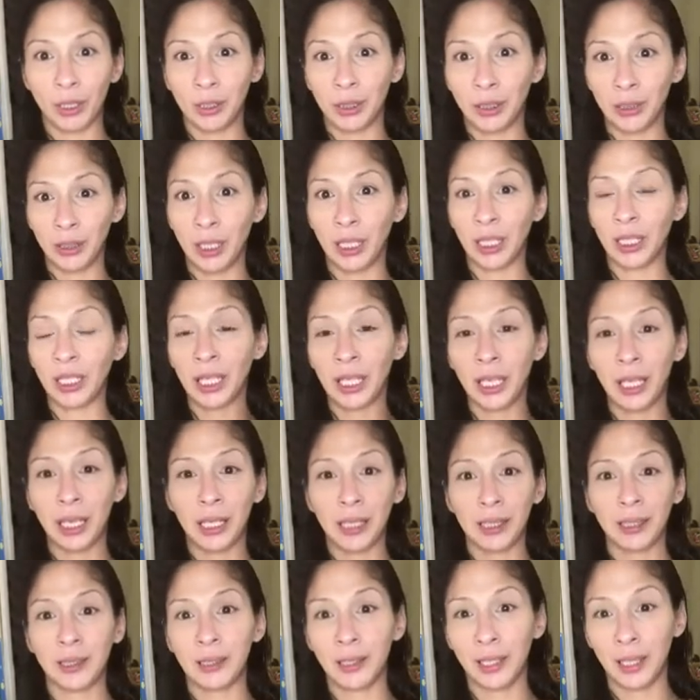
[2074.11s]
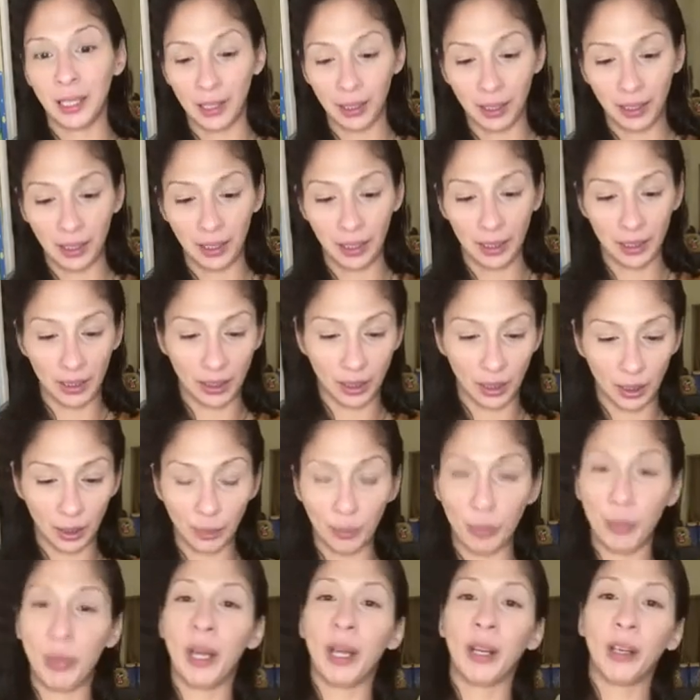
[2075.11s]
They can't take it. It's
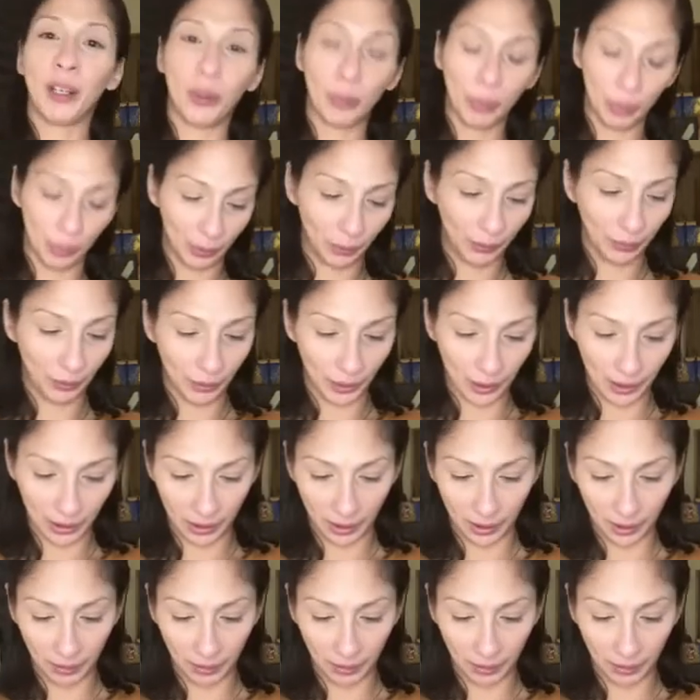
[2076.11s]
unbearable for them.